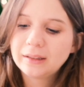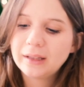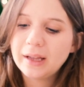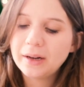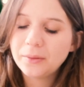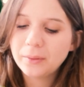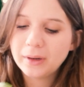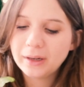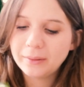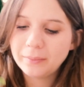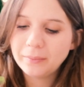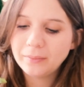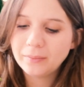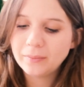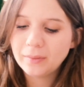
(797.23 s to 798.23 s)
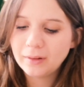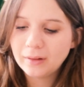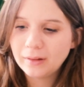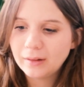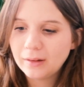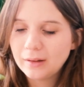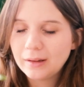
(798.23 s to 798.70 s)
I don't want to,
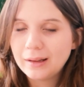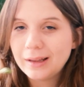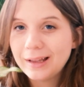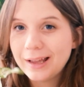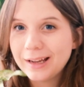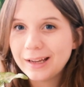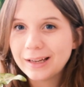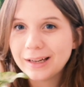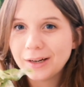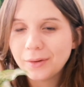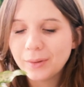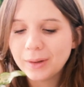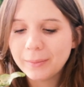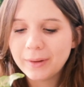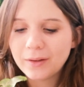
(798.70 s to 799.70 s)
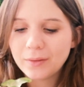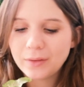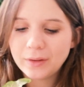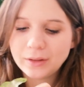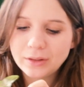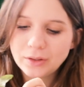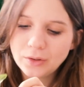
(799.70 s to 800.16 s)
again, I don't want to mess with
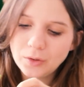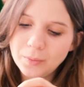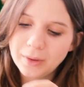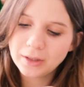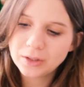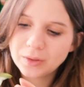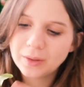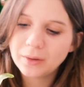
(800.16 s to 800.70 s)
it too much, so I